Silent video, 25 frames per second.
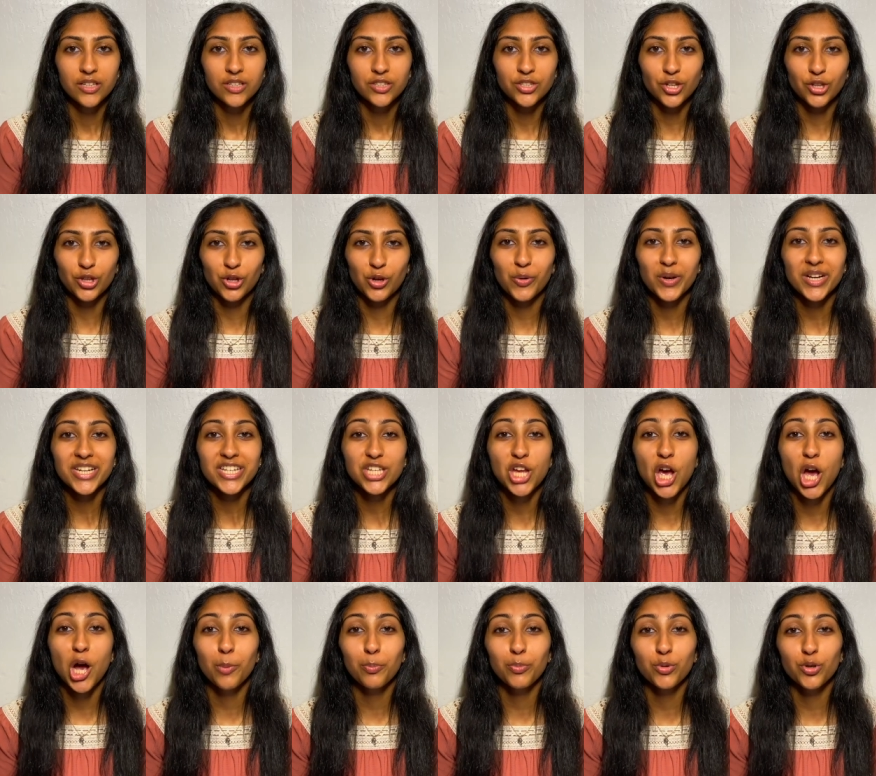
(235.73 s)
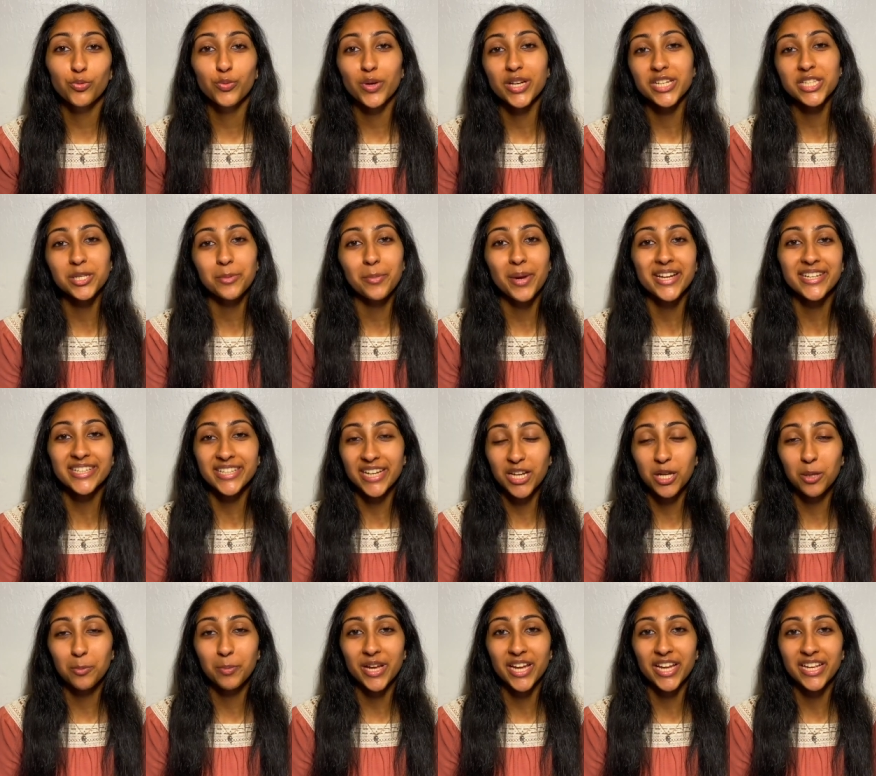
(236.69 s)
So the Grace Hopper resume
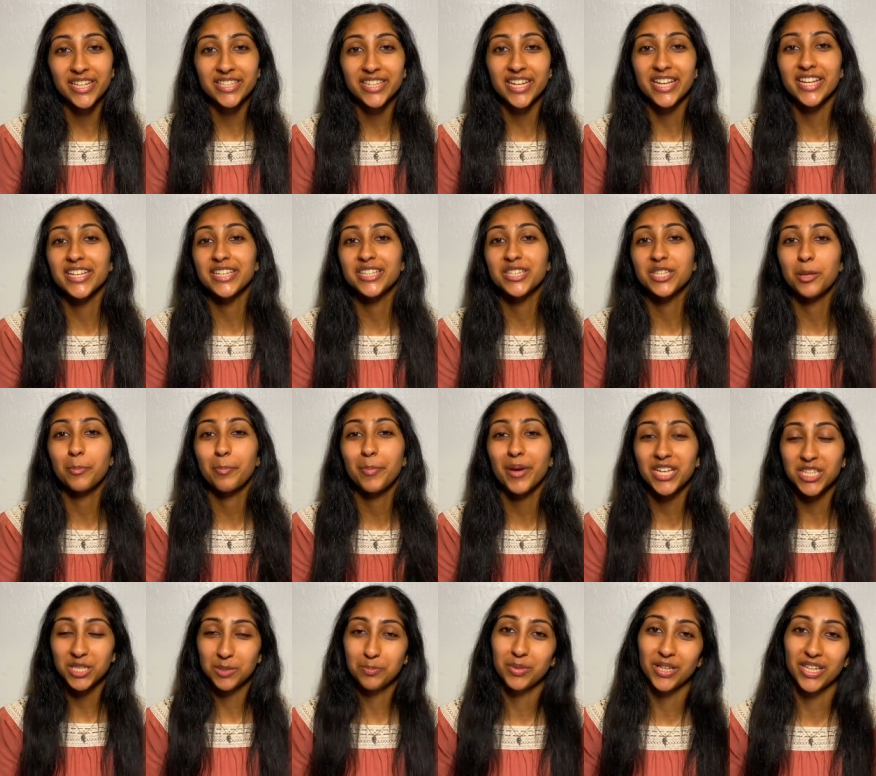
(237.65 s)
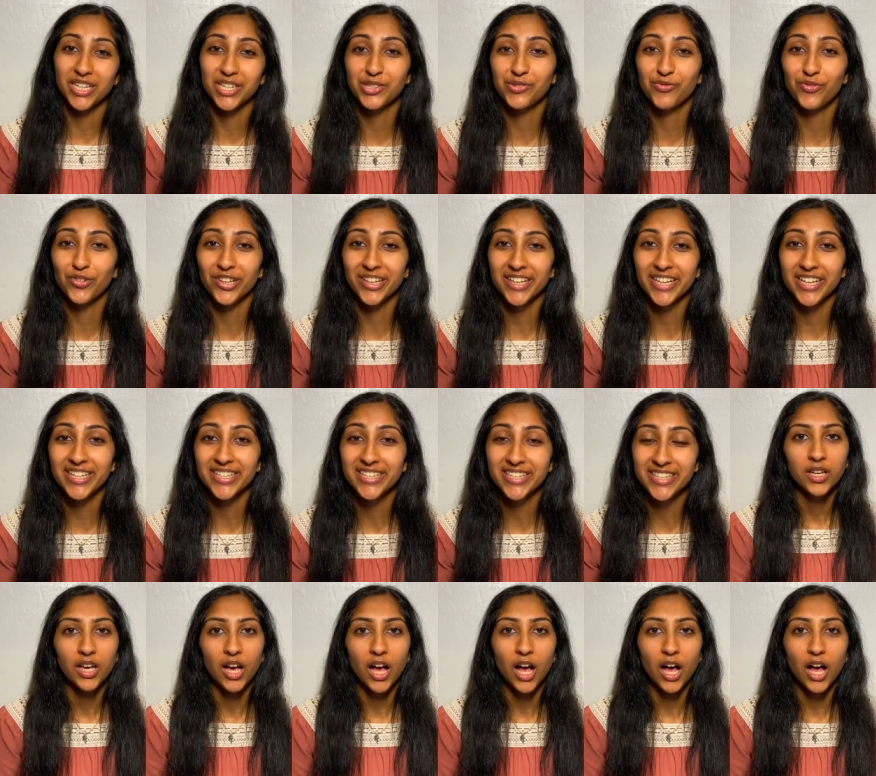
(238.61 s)
database is the best place for this.